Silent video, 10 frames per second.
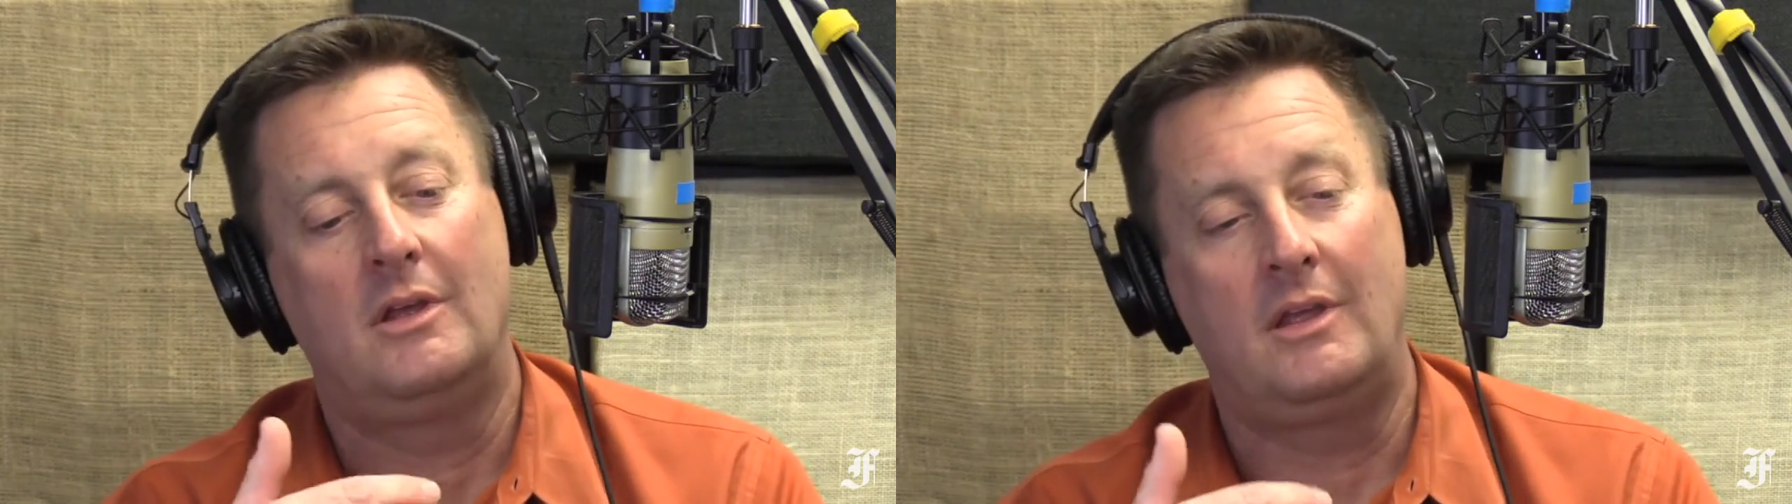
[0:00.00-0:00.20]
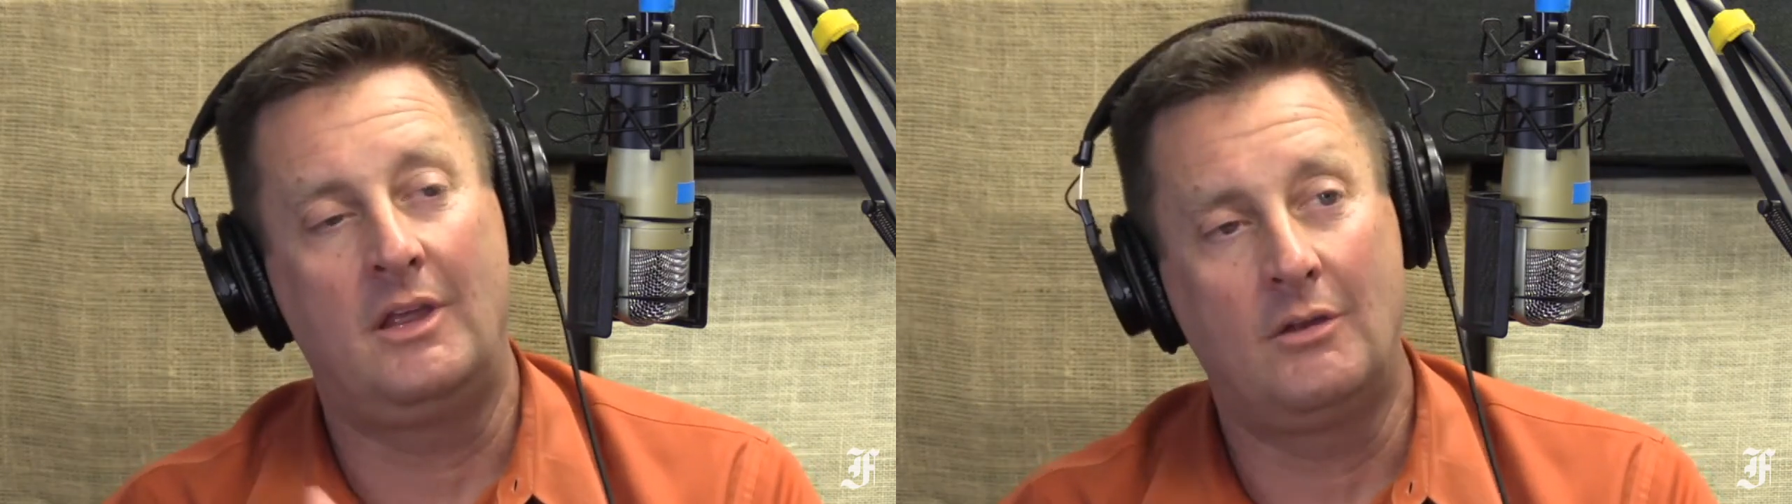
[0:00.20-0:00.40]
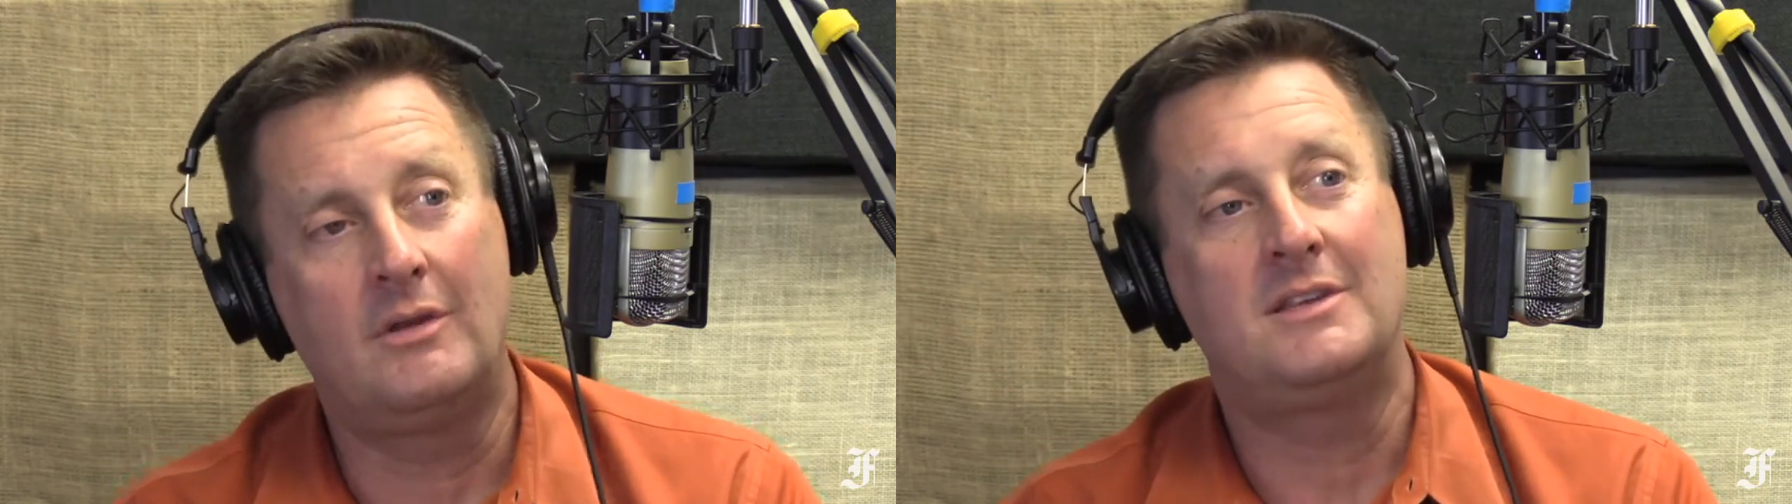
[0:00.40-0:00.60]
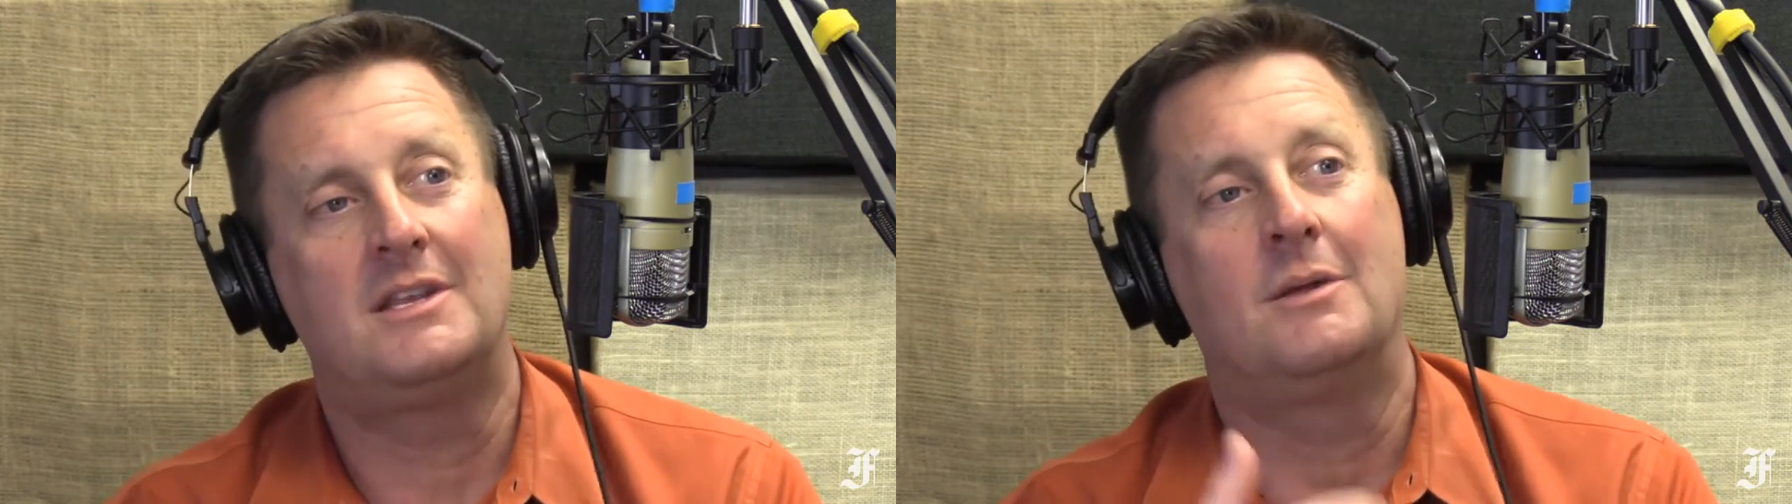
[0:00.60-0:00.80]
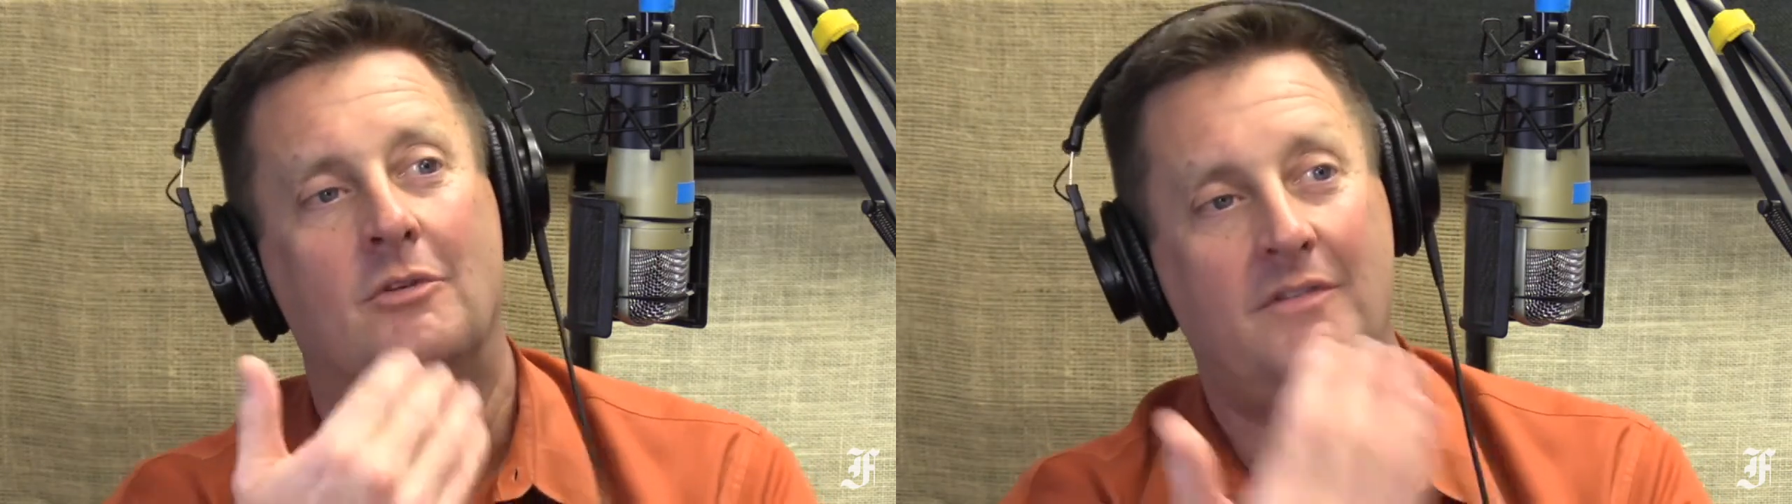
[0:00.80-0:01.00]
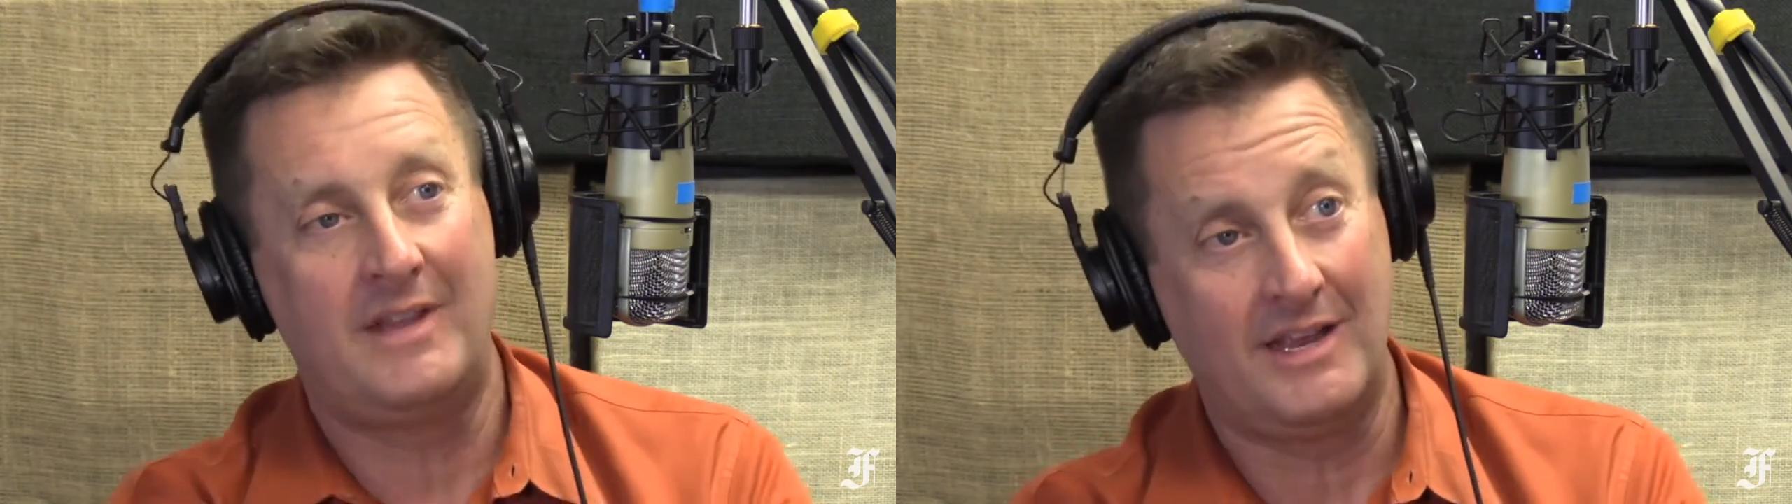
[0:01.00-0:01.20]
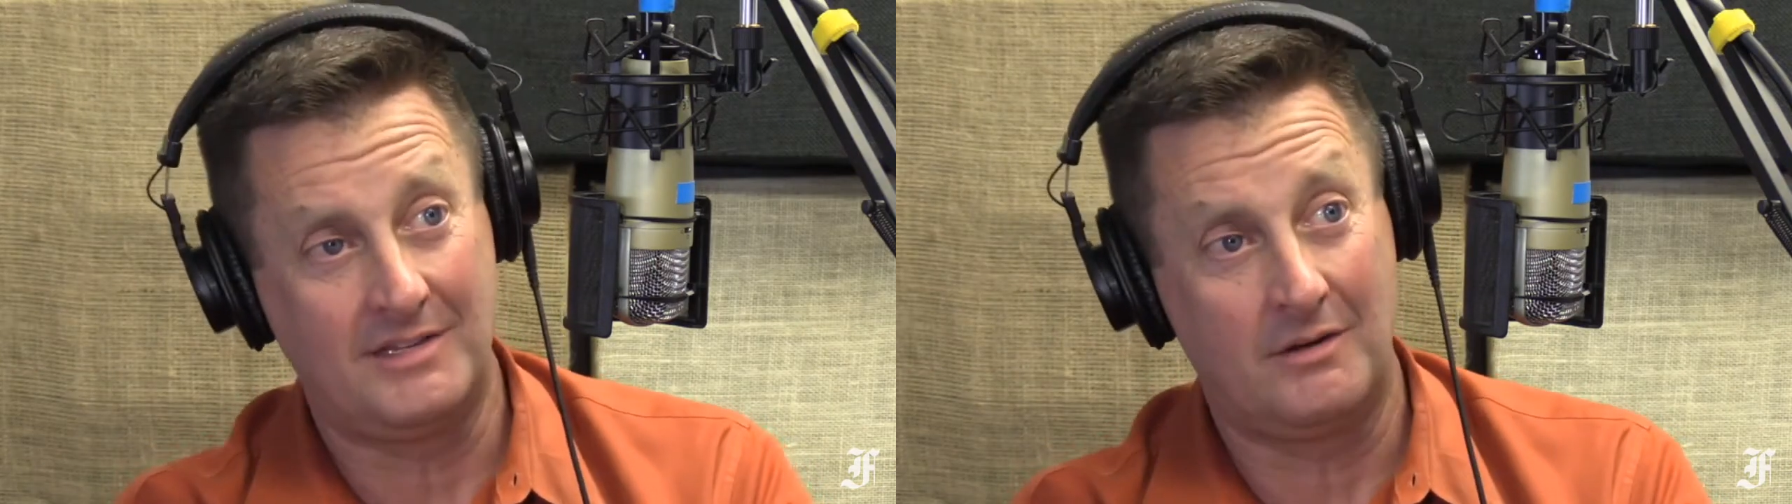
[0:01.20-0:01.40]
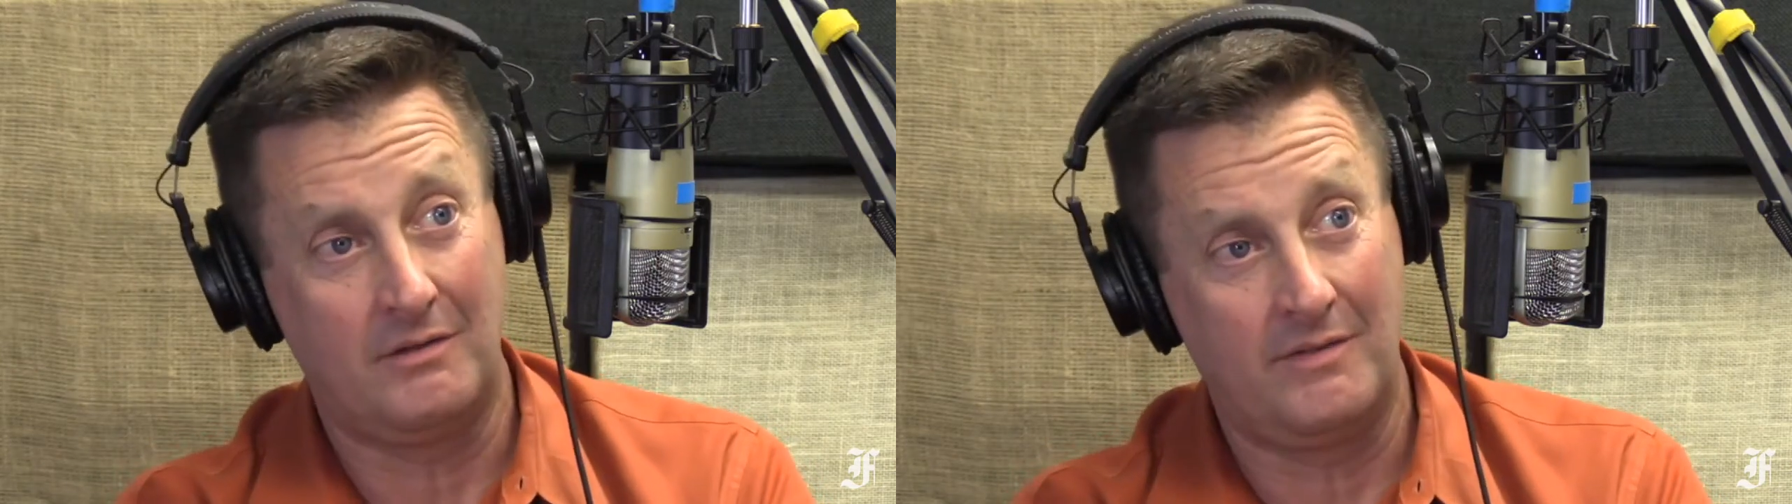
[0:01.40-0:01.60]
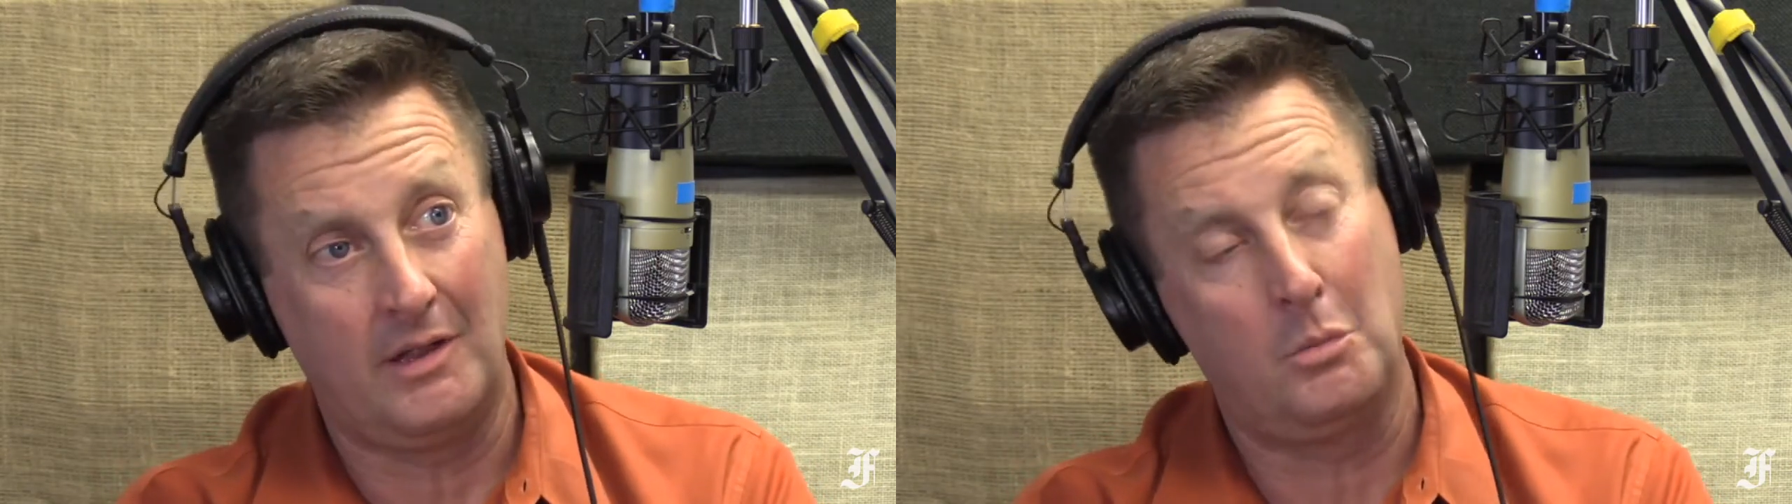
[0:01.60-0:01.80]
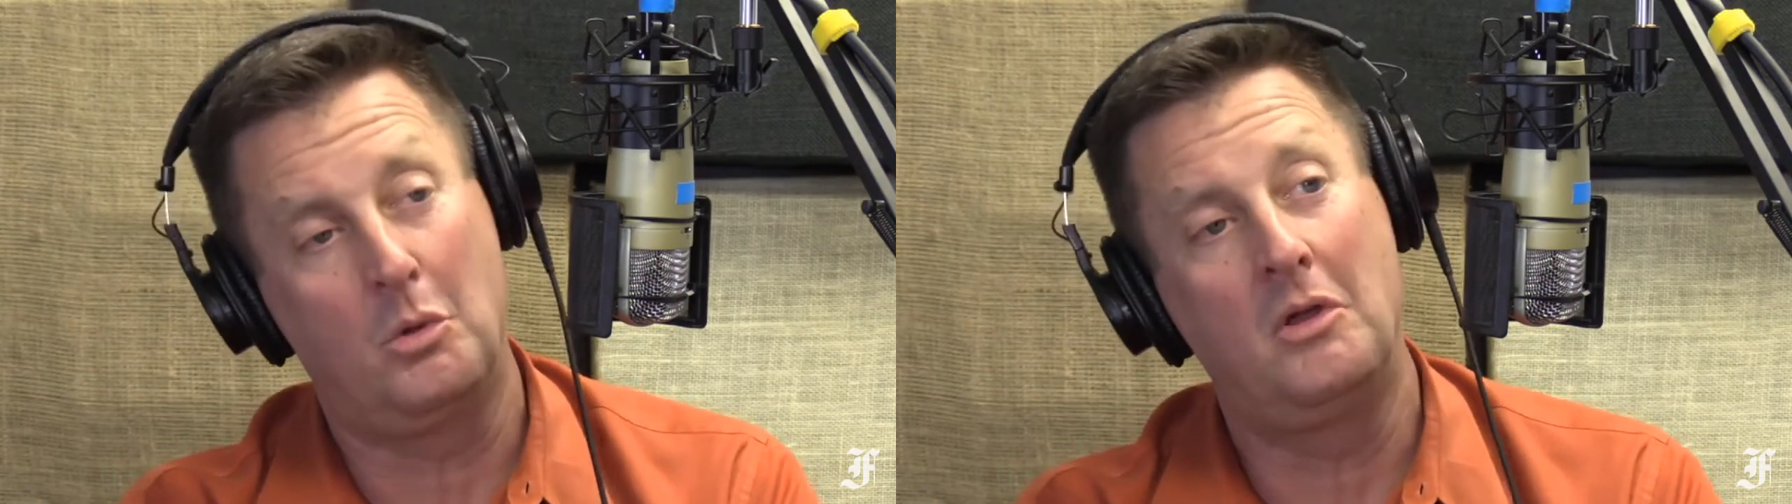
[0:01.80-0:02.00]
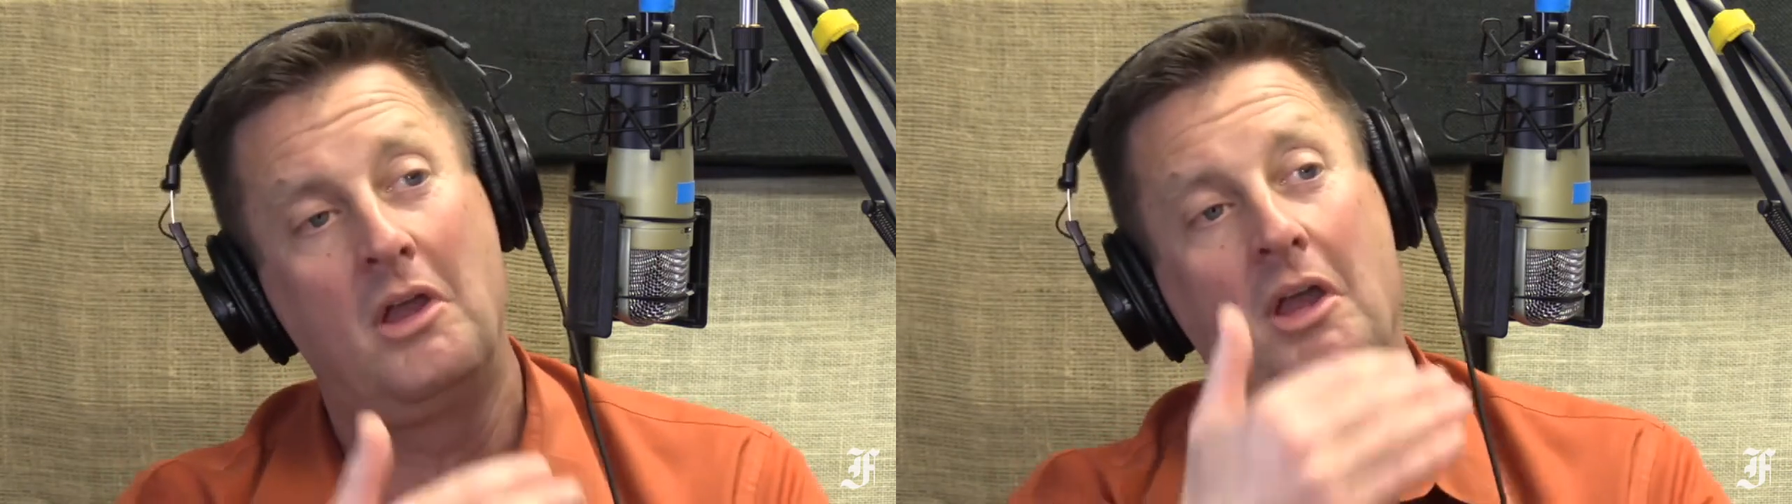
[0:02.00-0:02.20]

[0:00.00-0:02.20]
increase the number of tests that are available